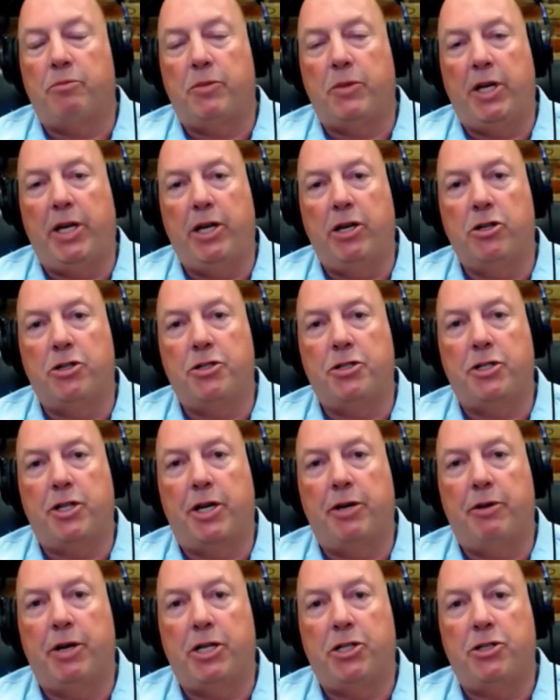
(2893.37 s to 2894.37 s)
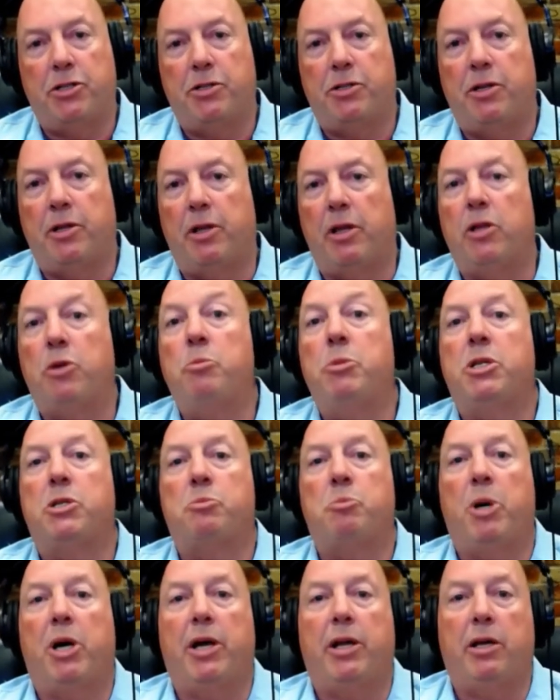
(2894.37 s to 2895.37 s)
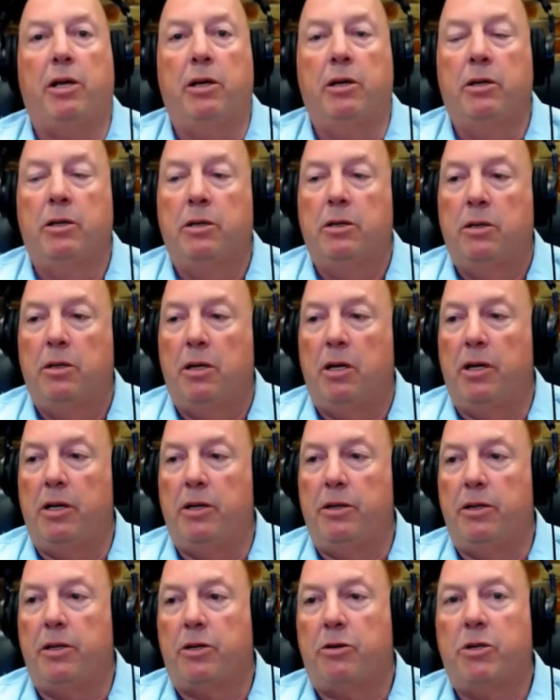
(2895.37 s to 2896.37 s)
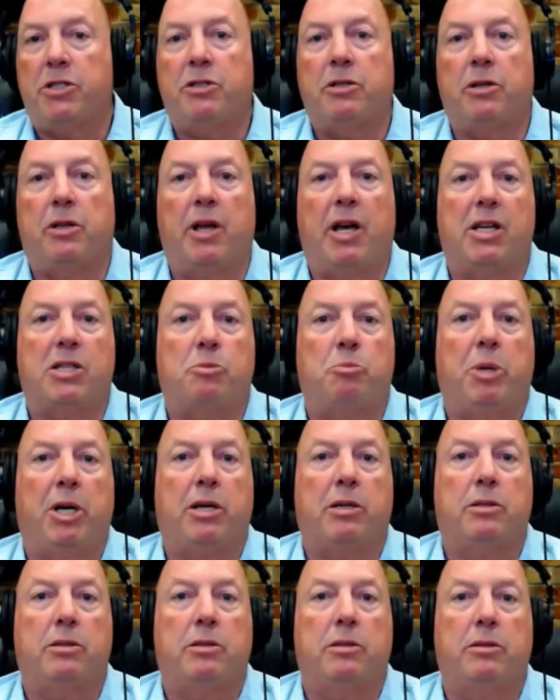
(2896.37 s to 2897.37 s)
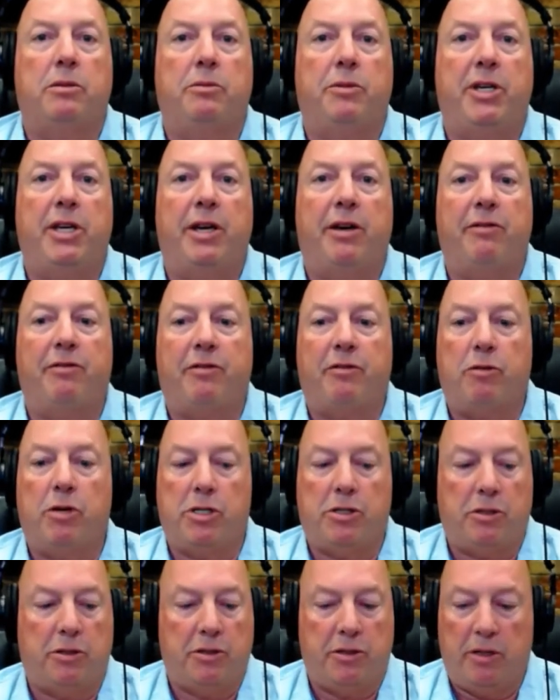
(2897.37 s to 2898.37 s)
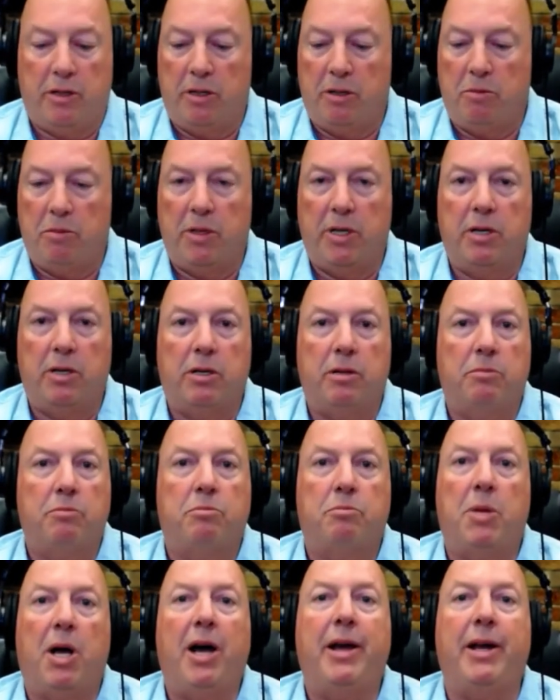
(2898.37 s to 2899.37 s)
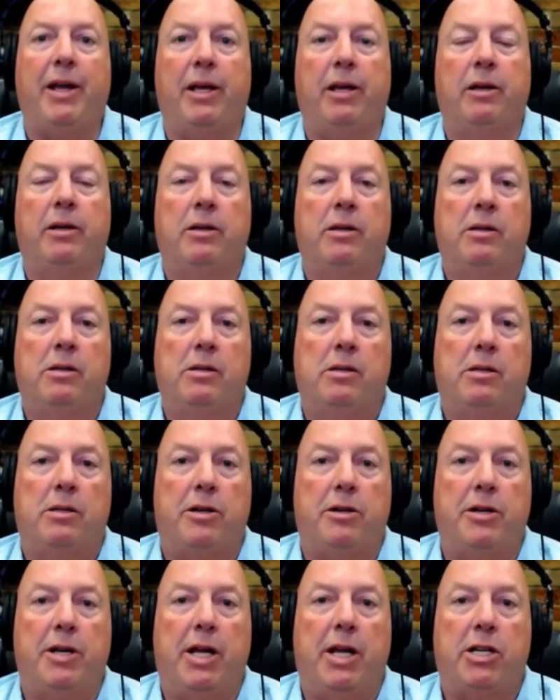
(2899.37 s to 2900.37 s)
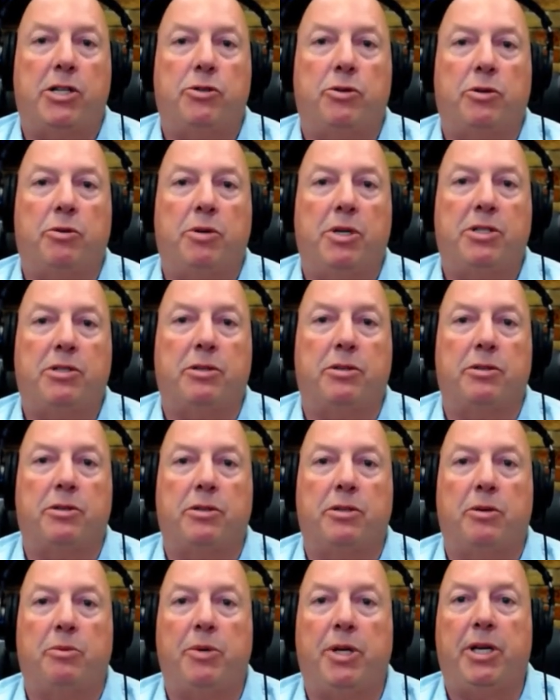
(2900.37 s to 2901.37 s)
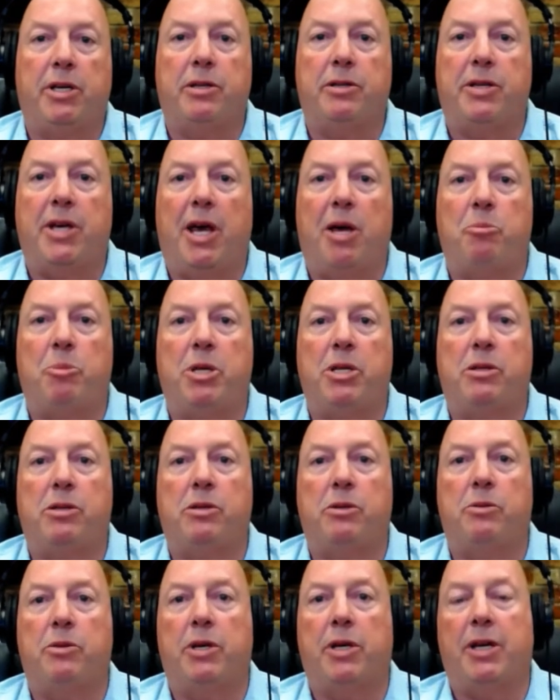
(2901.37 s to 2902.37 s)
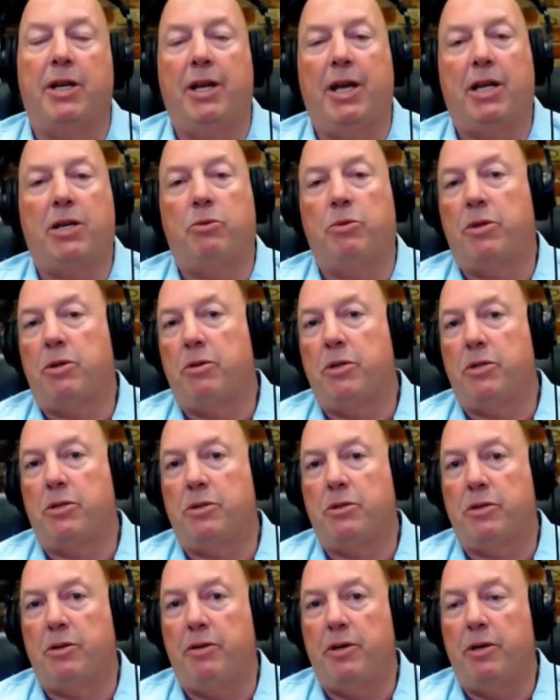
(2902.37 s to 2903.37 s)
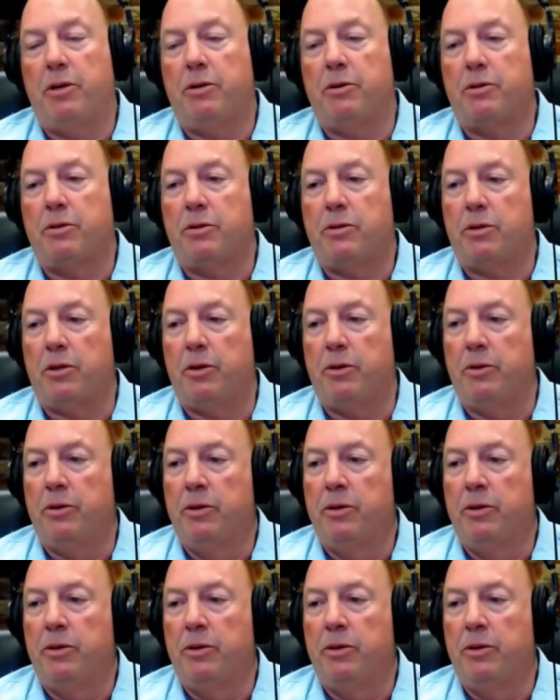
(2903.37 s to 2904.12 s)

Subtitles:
years and generations to the luminous body and the crystal aspects. And we have crystals in our body that are natural crystals that we can tap into and connect with crystals of the earth. So